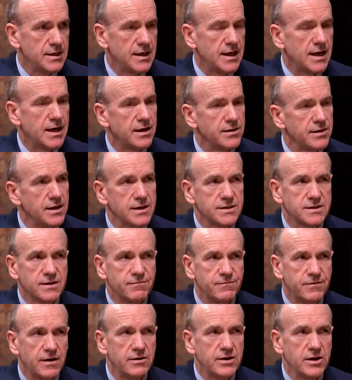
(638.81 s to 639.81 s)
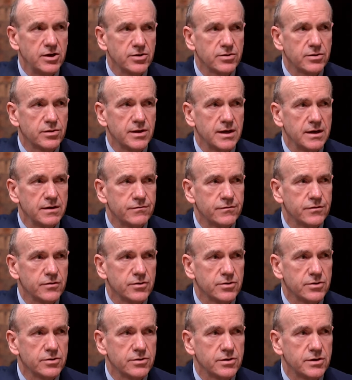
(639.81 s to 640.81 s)
And I think that's a very good thing
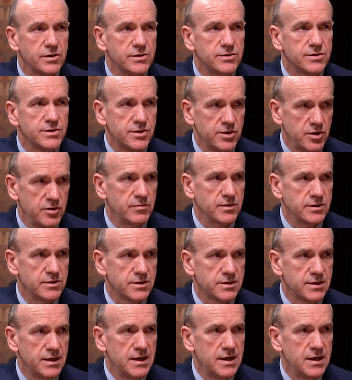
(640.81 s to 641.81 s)
for consumers